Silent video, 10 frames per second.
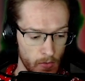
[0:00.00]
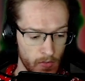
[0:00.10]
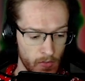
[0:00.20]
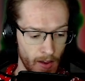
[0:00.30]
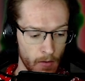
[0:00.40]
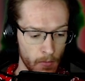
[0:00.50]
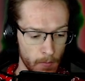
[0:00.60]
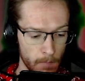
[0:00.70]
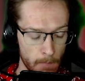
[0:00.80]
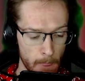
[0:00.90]
town
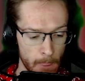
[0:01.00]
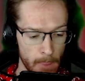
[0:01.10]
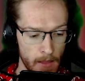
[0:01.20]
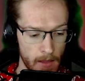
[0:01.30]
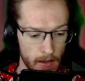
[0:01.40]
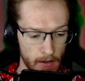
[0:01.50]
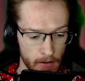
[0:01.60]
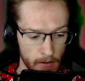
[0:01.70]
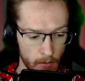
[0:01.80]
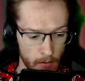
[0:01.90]
and I
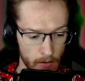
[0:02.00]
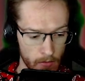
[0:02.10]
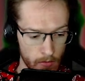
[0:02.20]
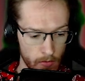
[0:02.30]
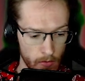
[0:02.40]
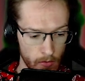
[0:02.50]
go into,